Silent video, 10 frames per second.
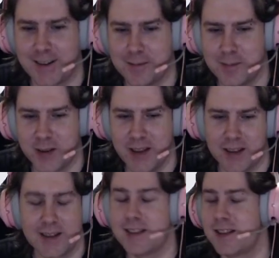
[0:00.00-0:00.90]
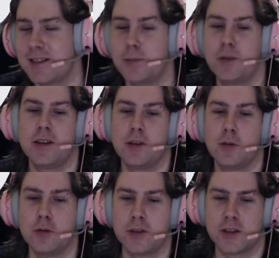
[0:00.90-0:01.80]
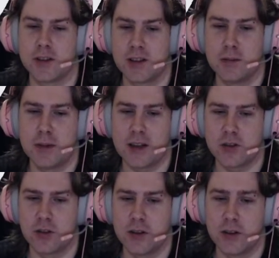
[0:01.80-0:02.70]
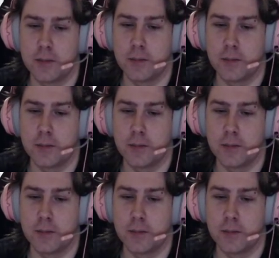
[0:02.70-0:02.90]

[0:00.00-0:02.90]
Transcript: But yeah, that's a pretty cool system, actually.